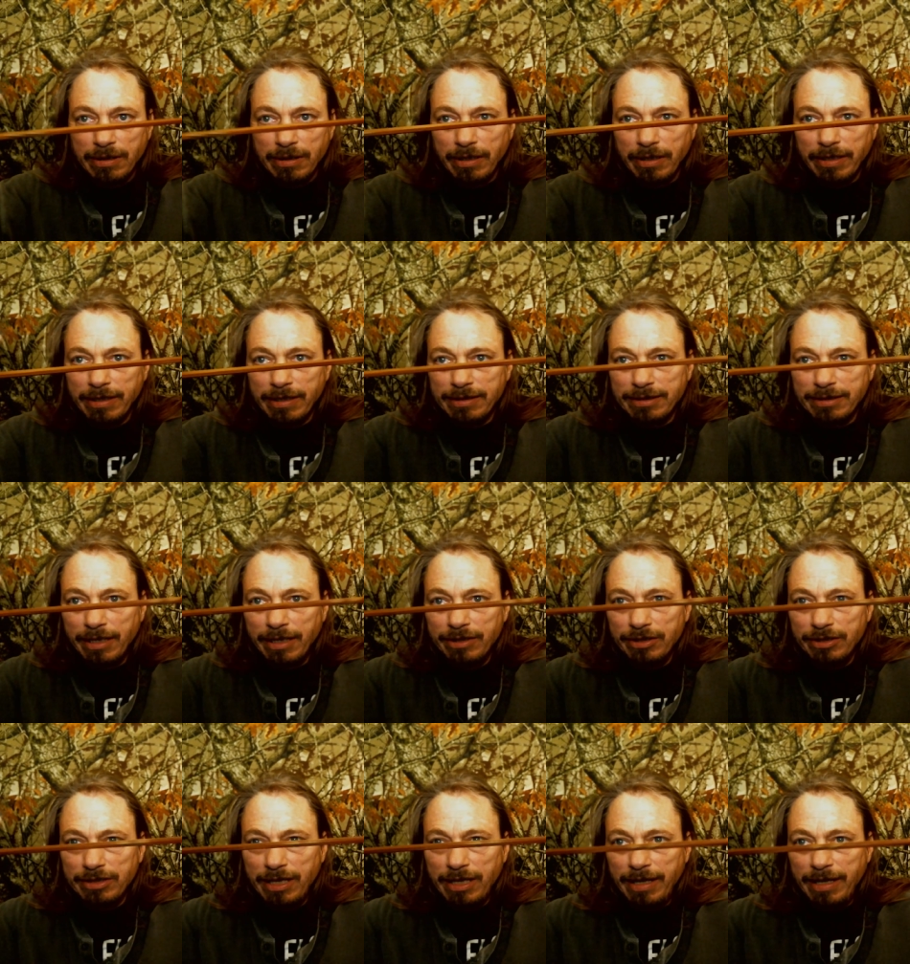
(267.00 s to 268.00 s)
like I said, I
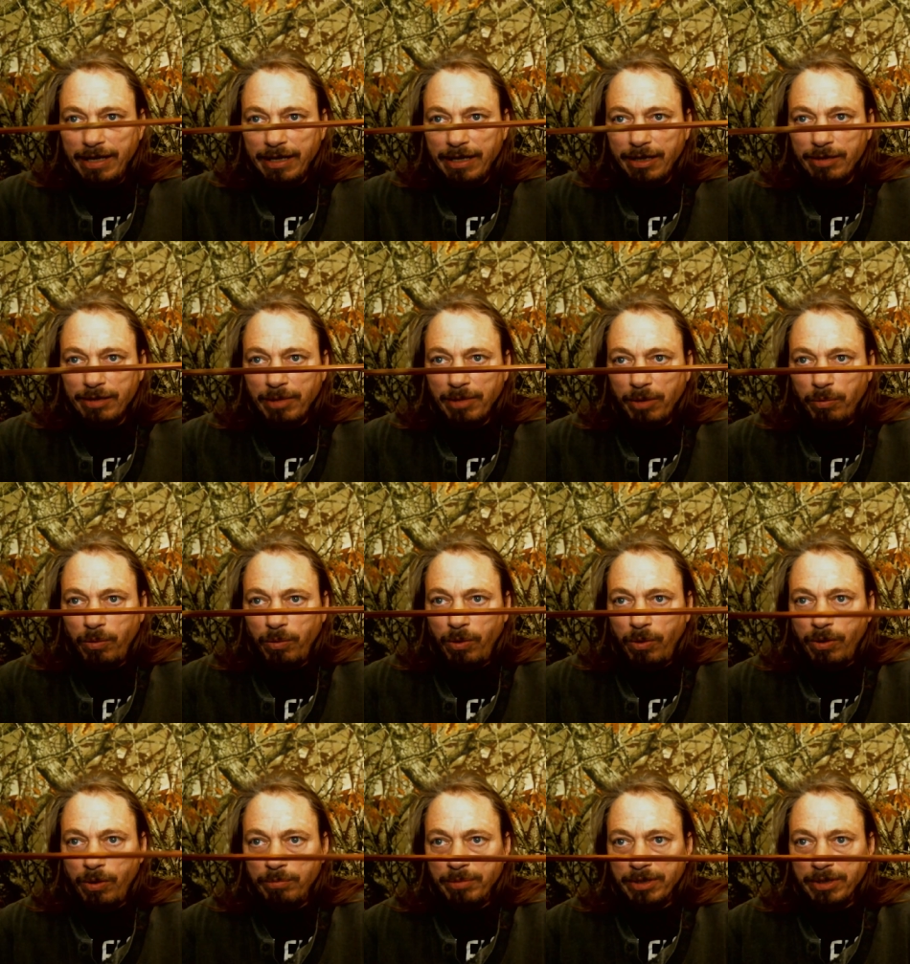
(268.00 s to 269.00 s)
just had it hanging up my
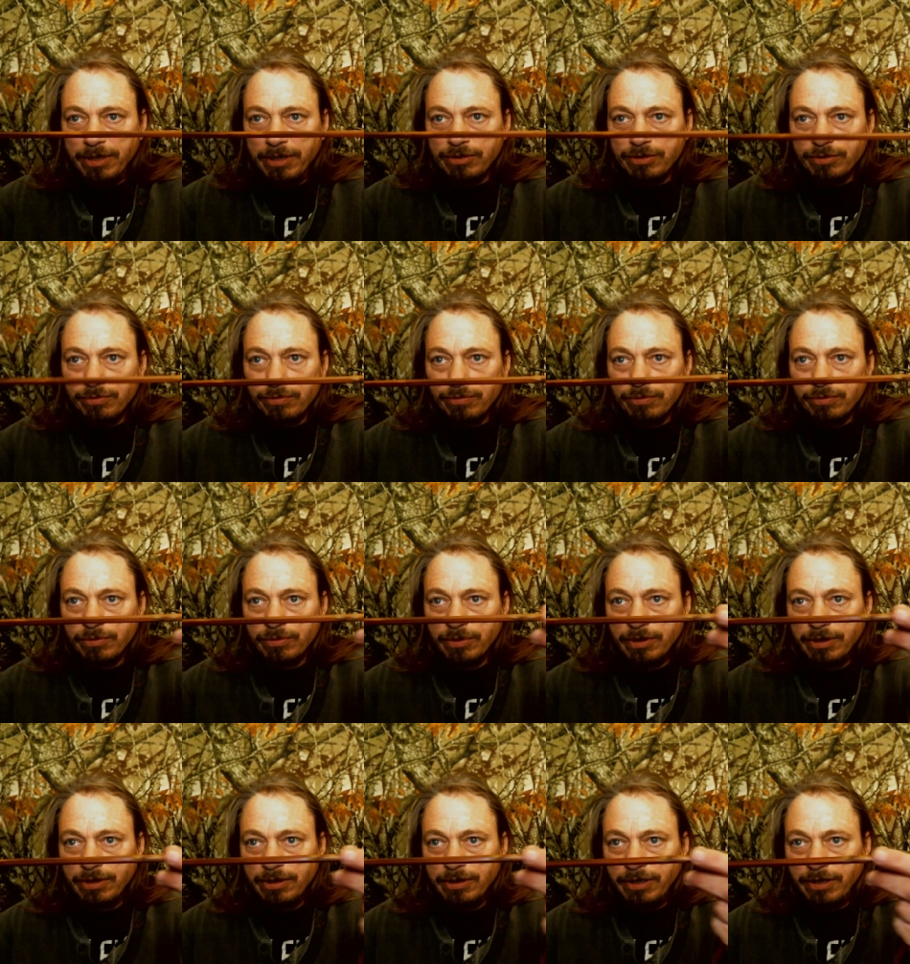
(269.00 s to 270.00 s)
wall, but it's a
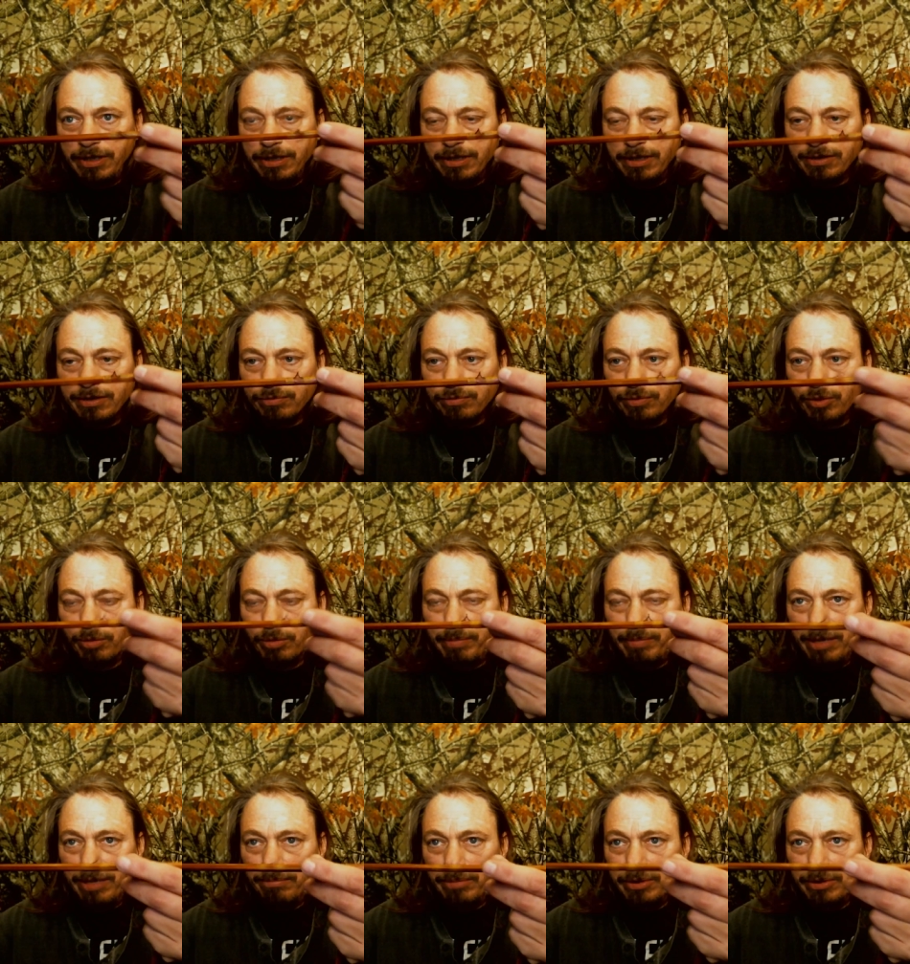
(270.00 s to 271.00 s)
really, it's real
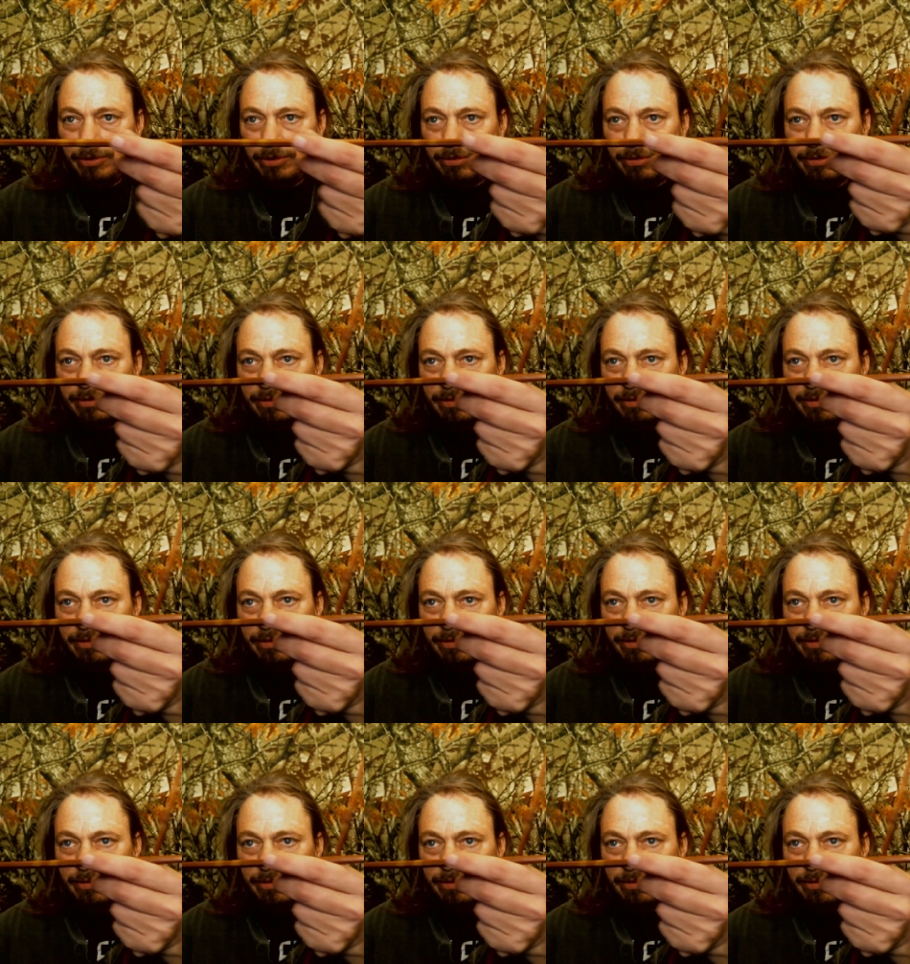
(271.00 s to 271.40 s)
bamboo.